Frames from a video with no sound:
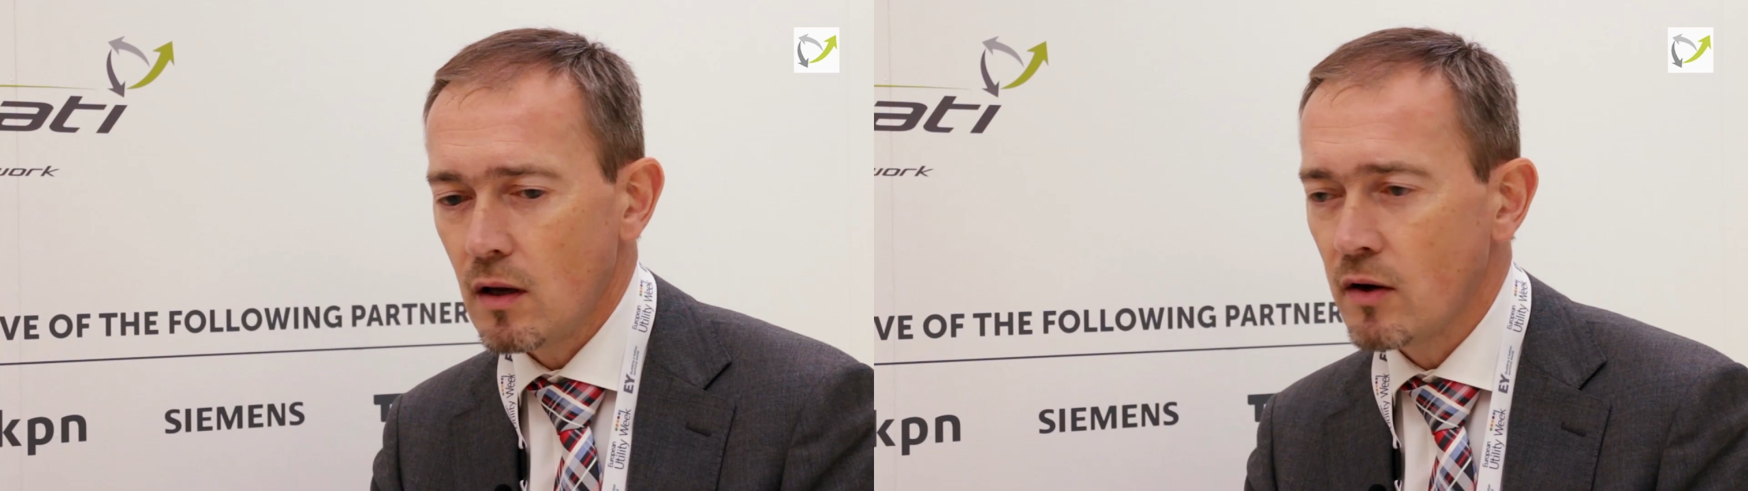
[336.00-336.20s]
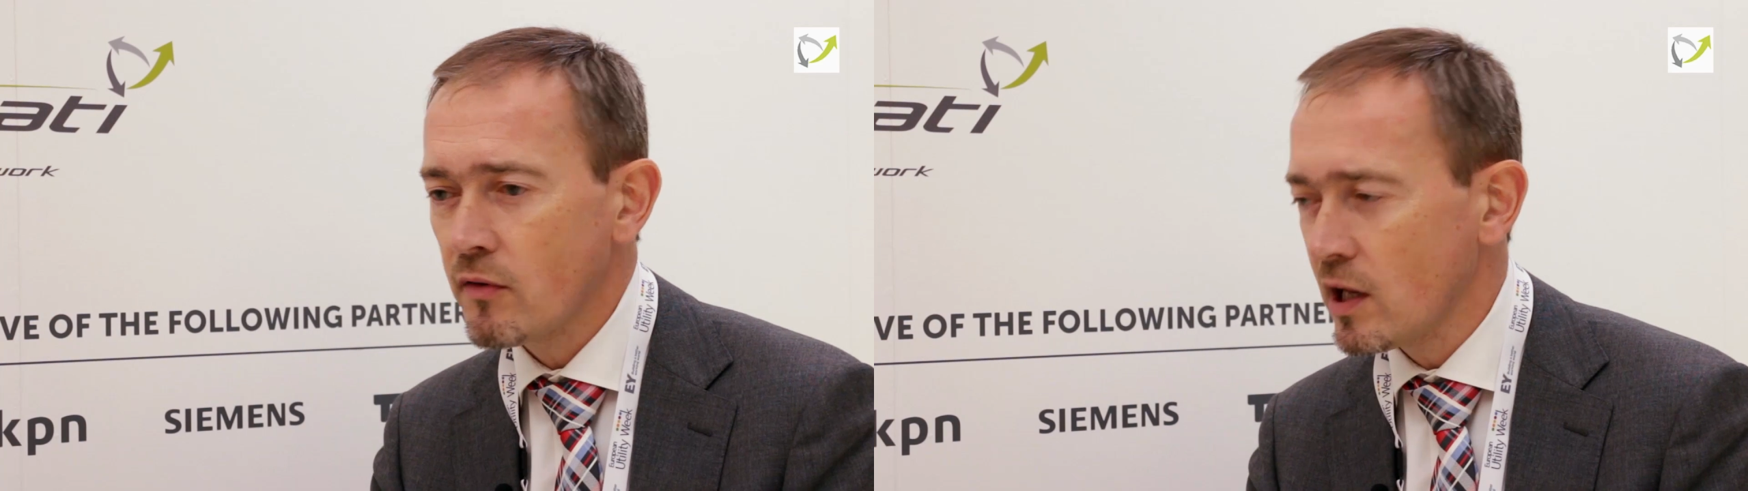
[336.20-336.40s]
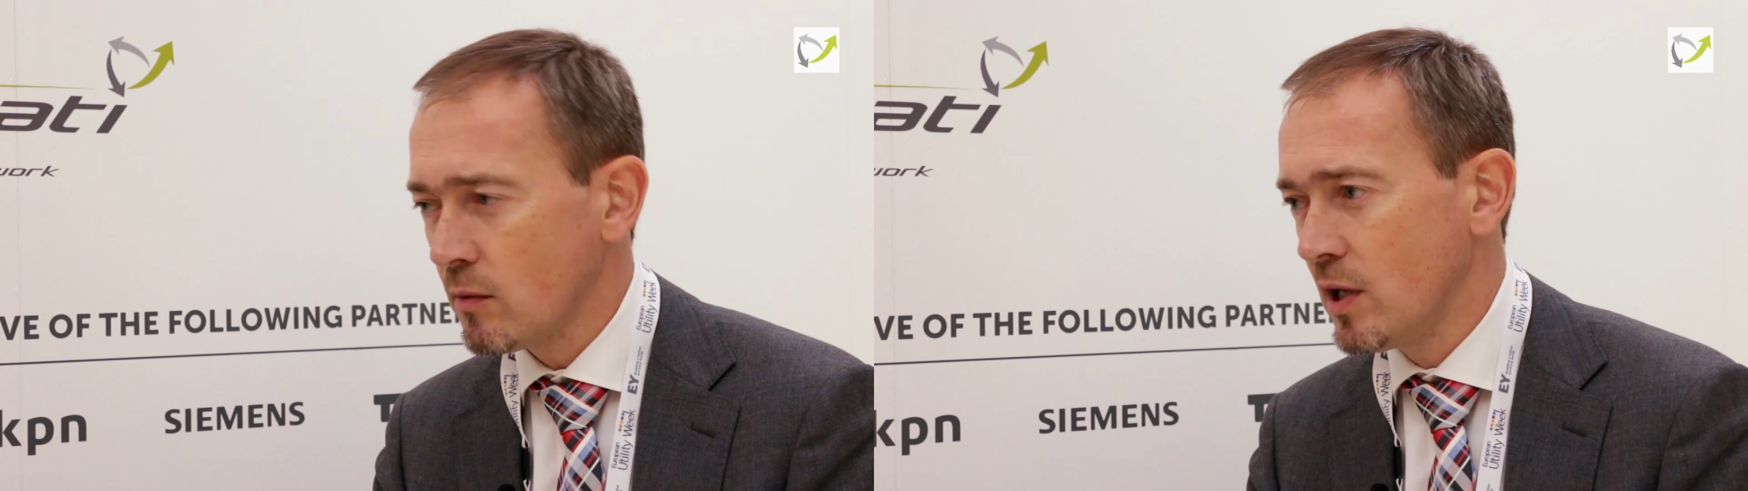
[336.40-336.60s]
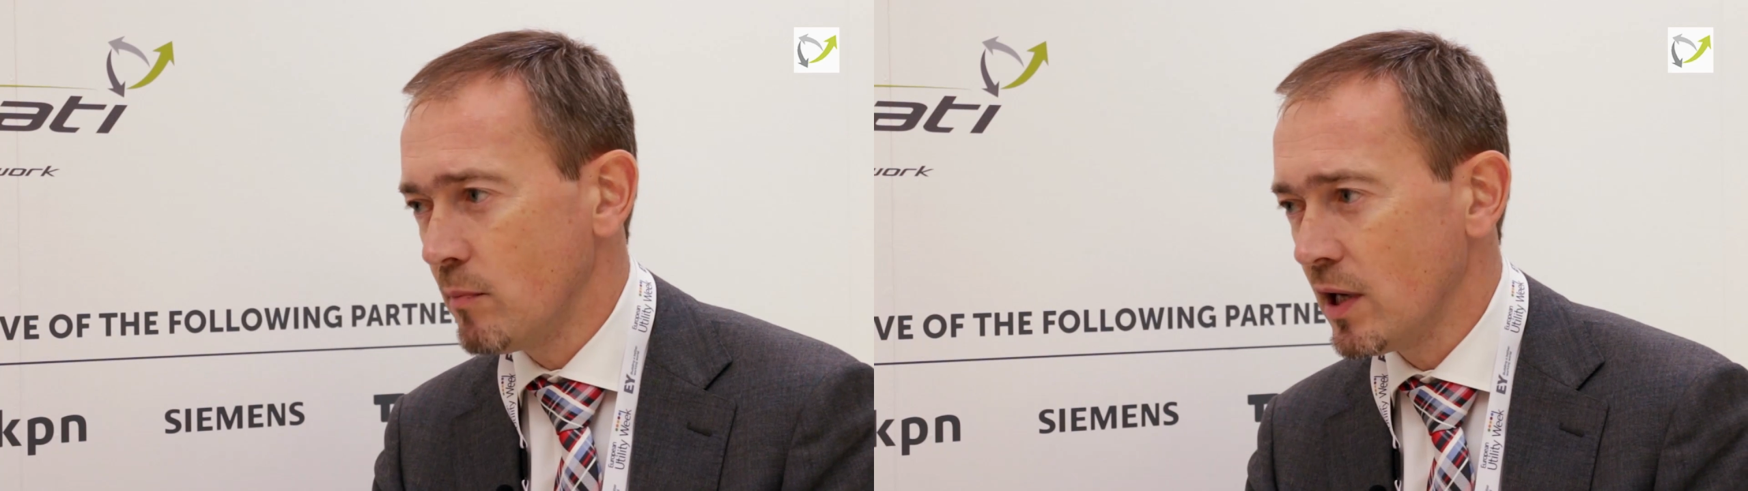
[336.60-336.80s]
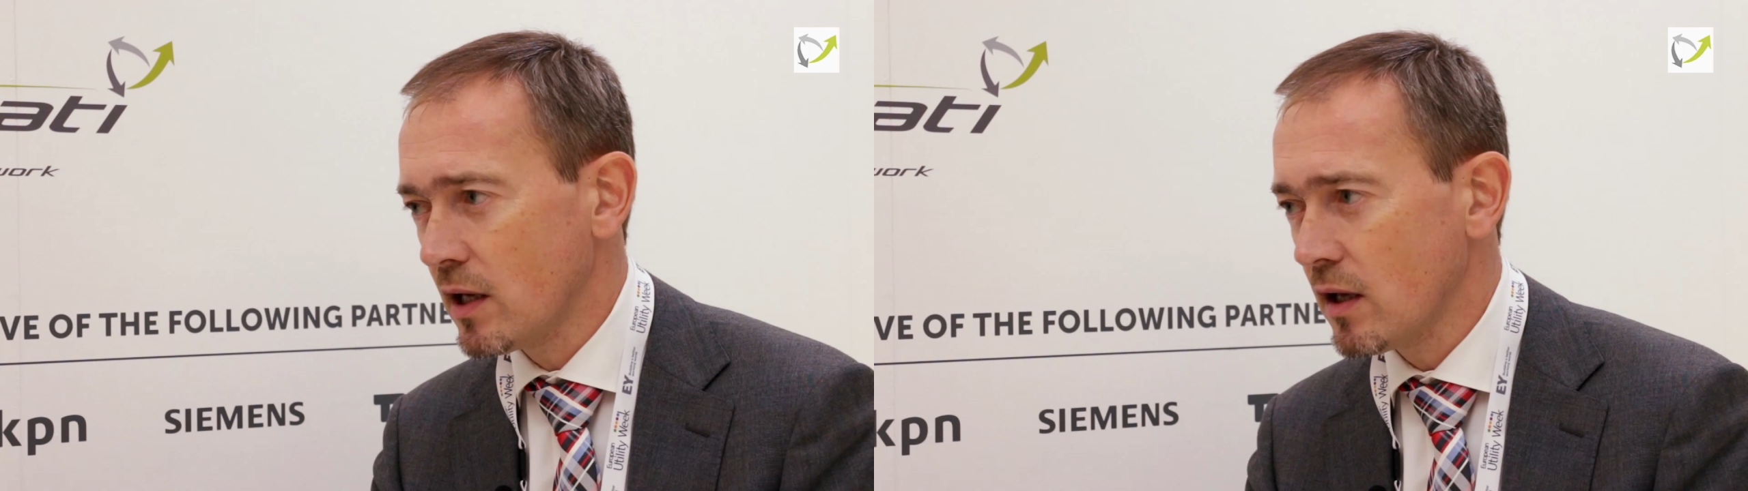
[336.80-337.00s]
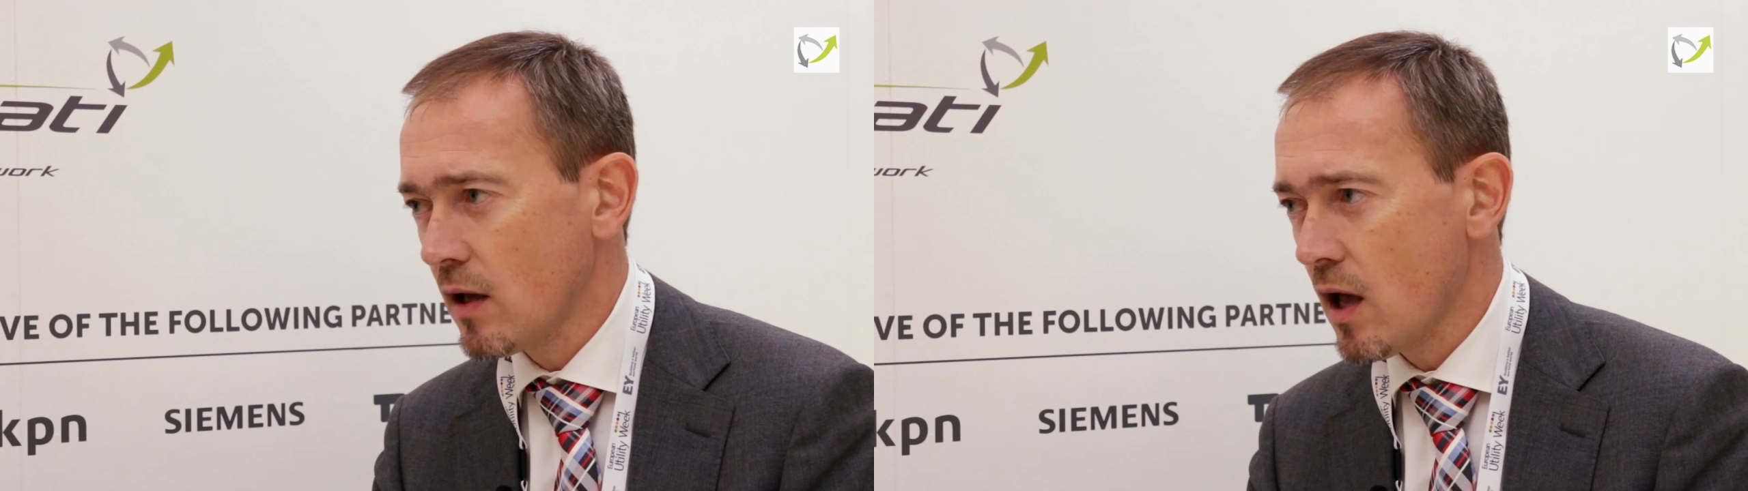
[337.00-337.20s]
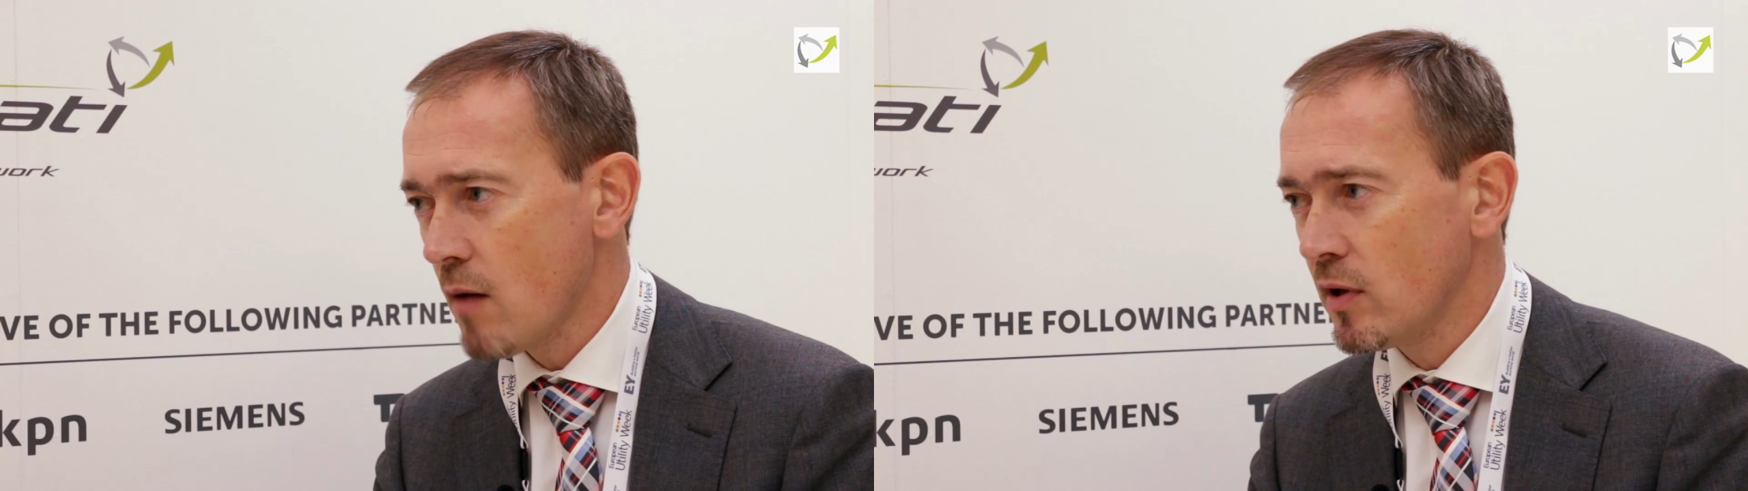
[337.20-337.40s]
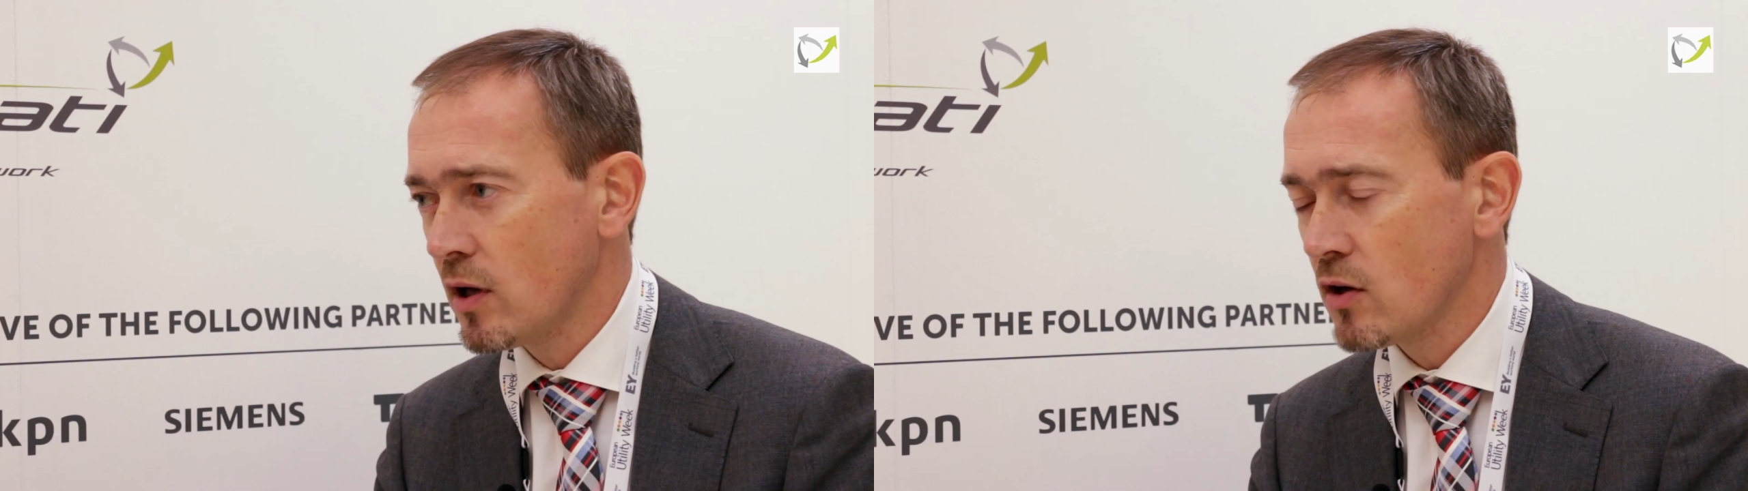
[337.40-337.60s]
incredibly big,
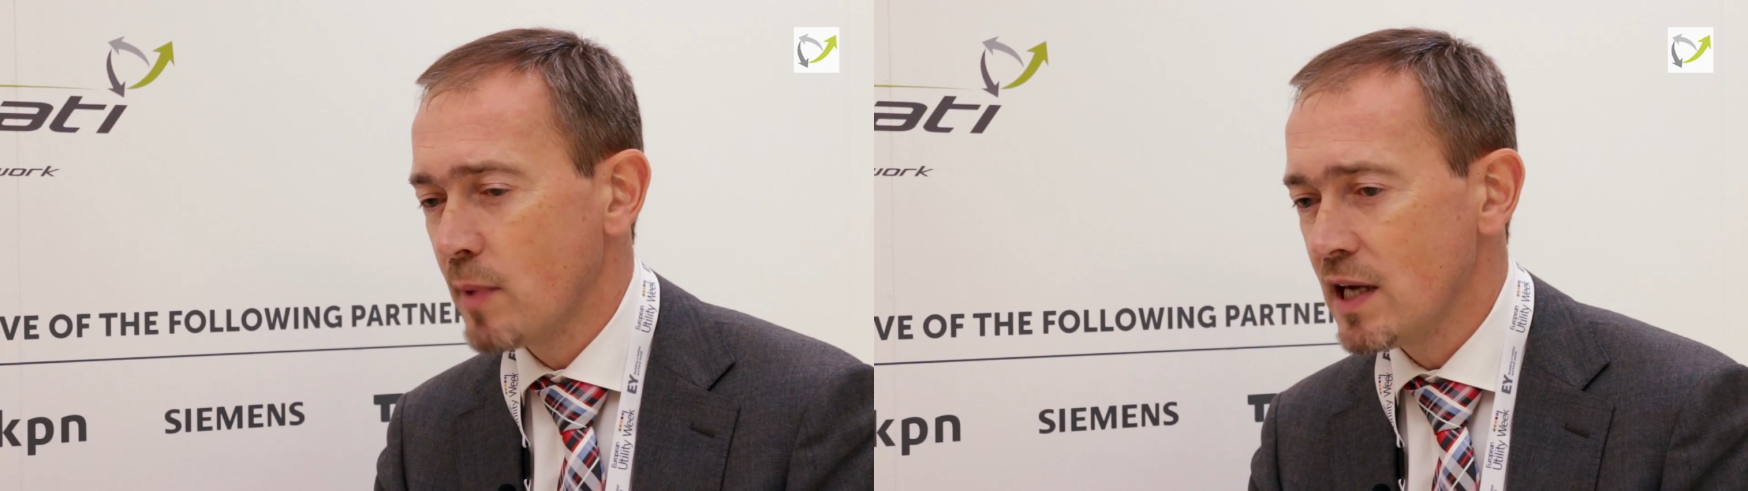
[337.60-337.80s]
because